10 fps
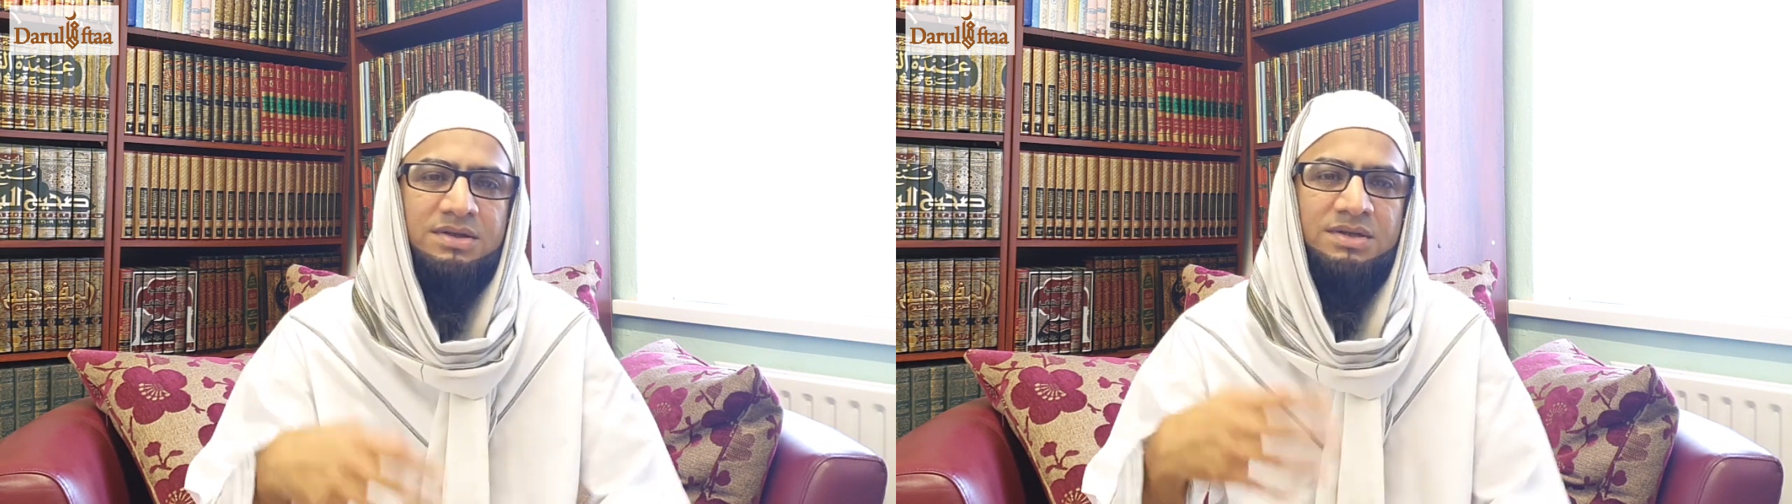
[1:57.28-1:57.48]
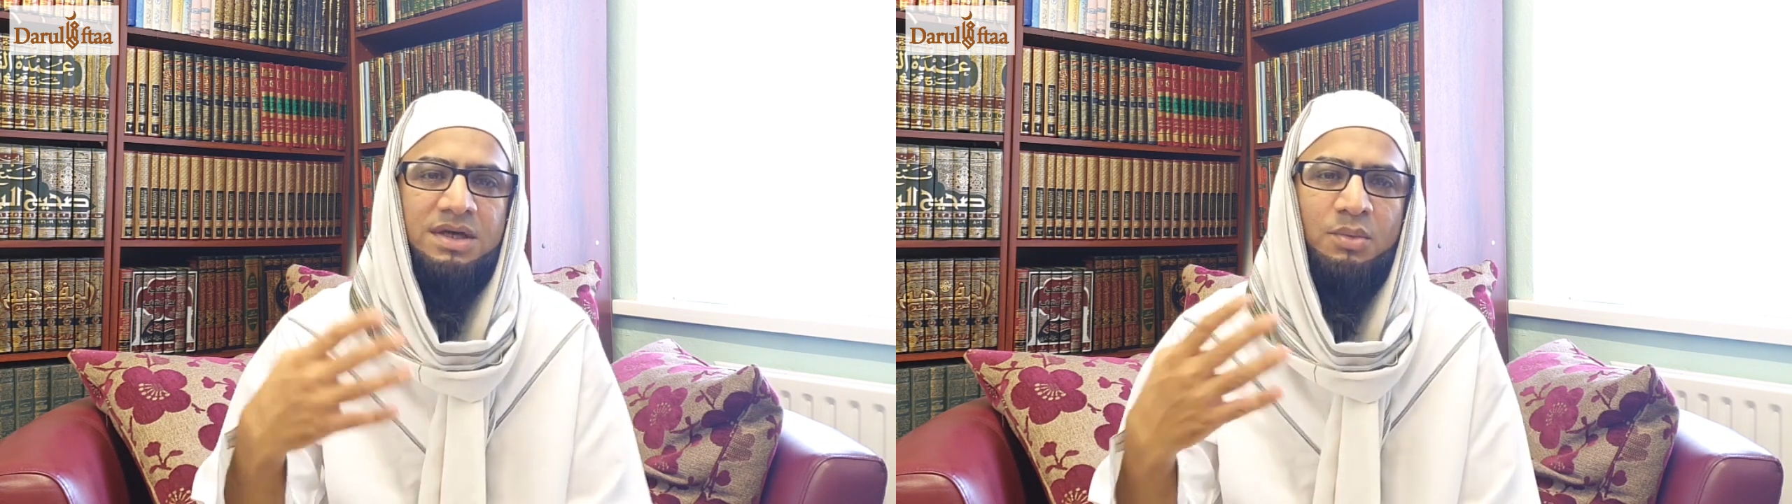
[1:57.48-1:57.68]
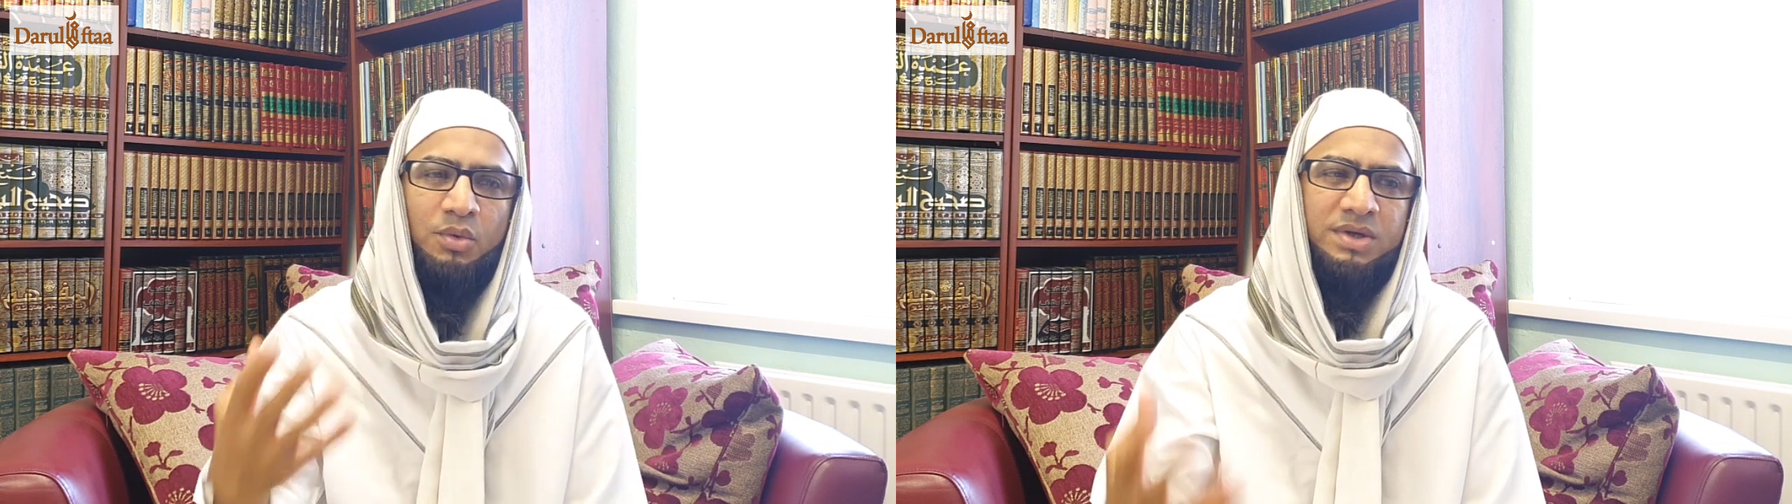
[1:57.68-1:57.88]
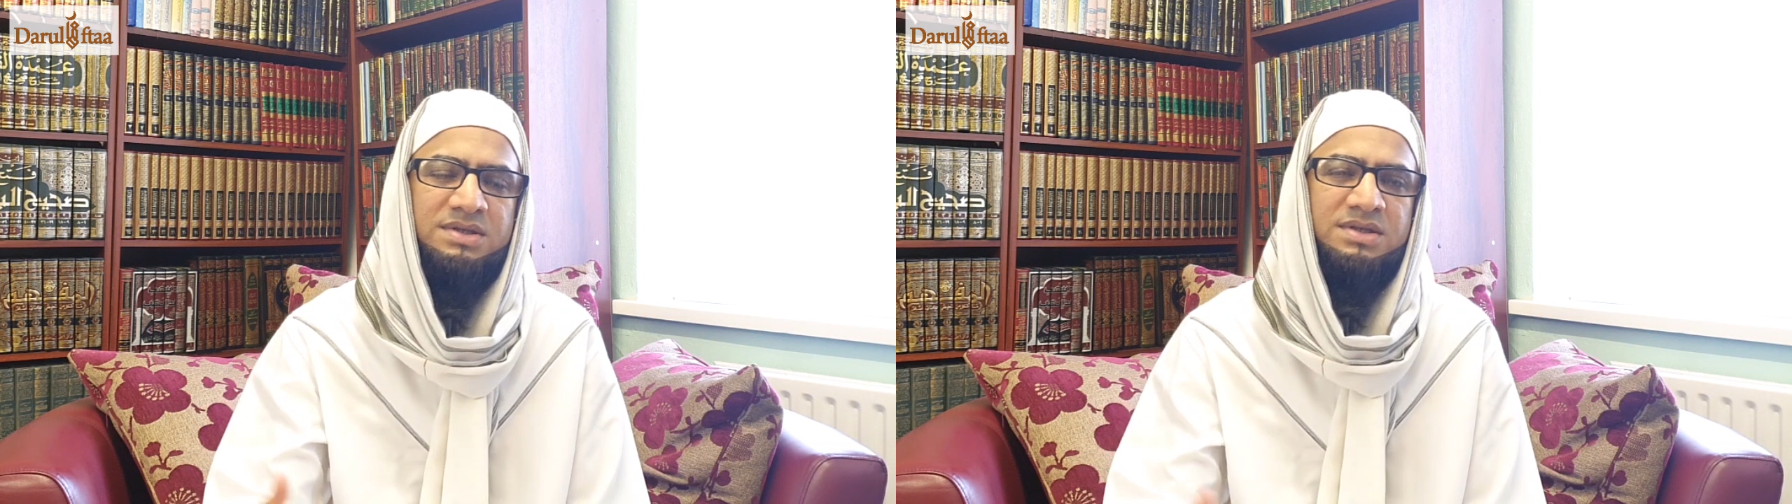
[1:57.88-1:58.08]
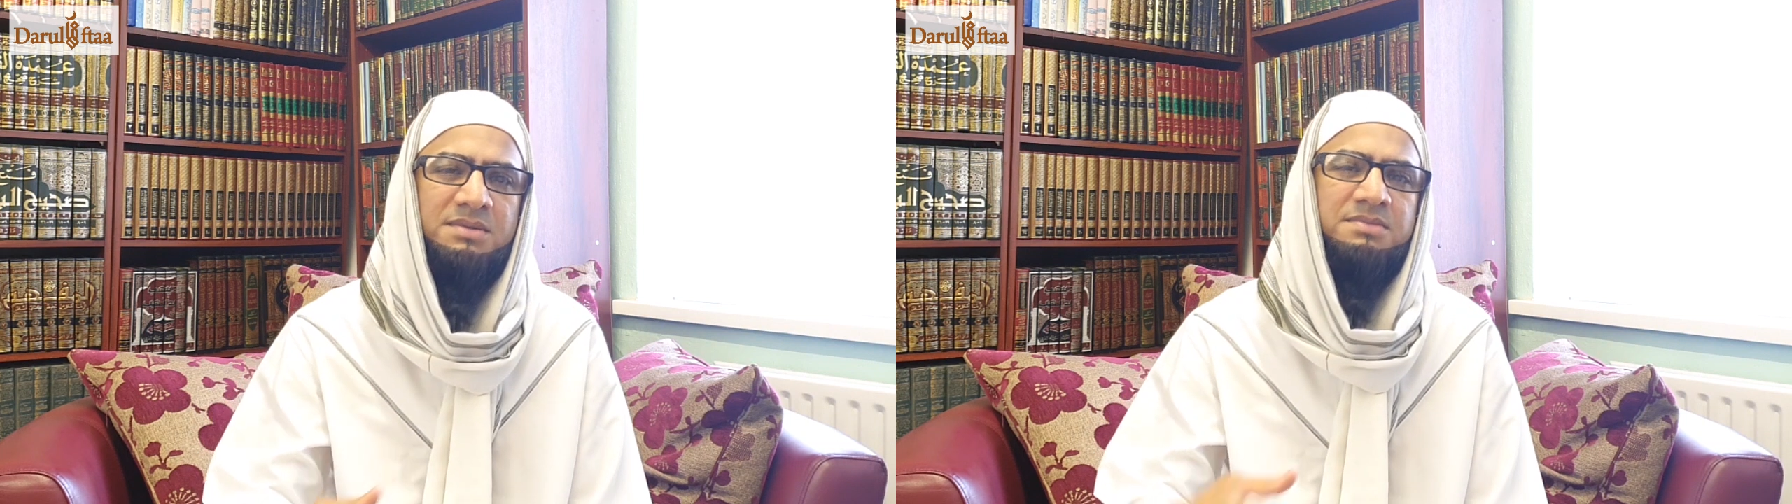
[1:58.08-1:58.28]
the
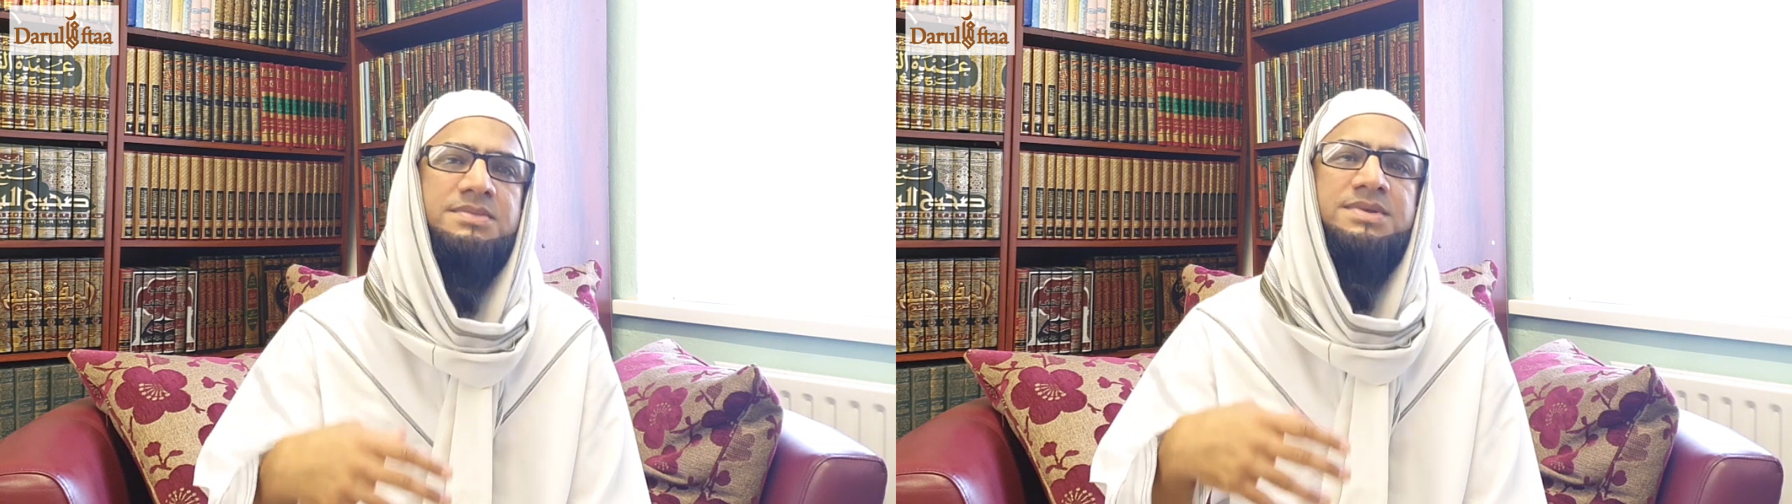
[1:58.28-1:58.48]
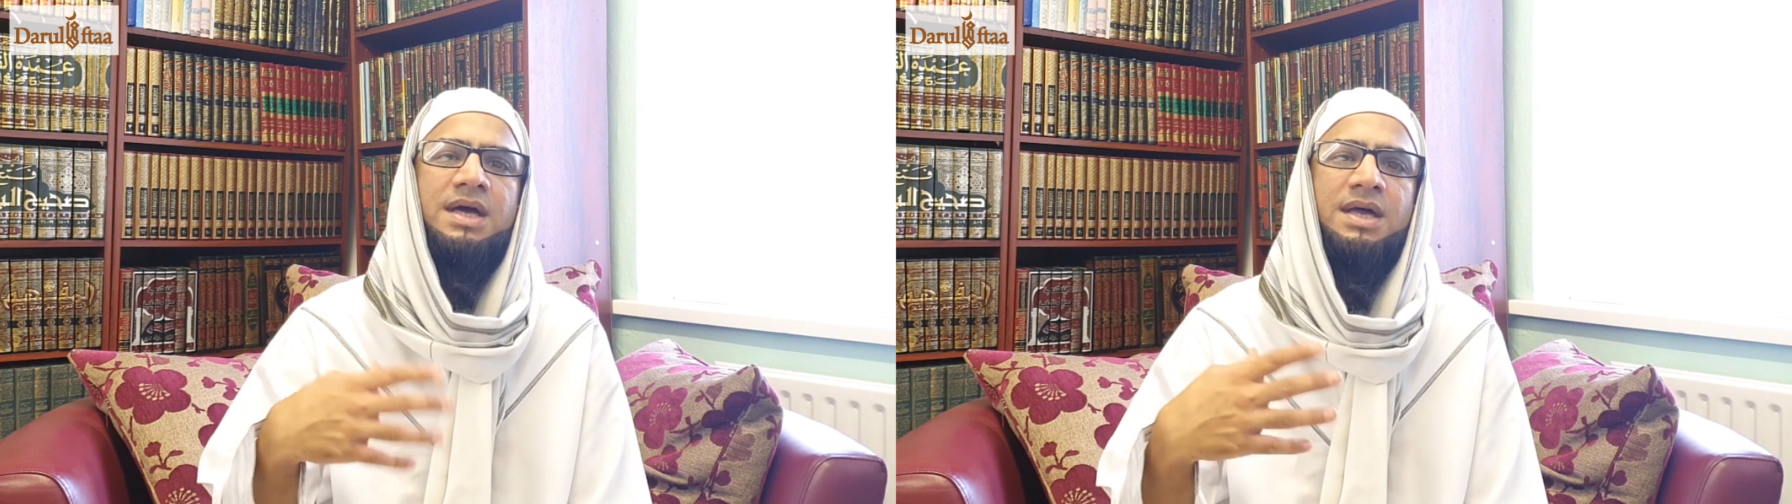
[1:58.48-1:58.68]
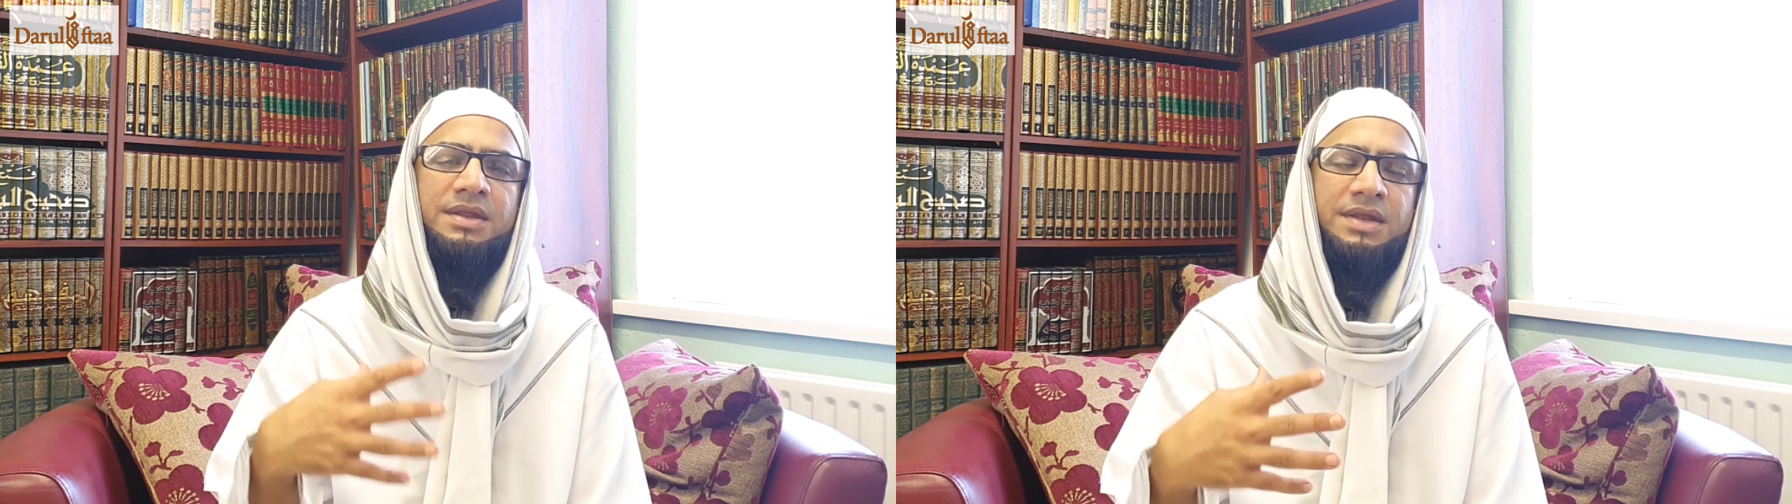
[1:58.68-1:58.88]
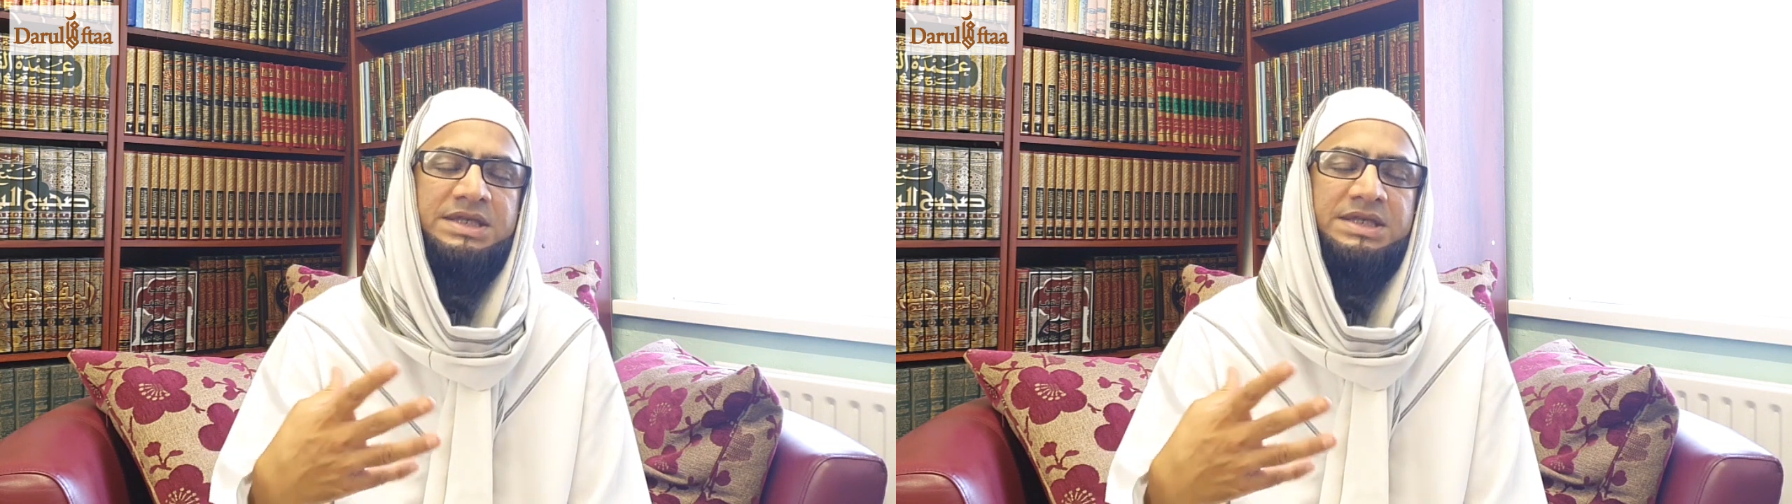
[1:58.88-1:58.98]
wisdoms and the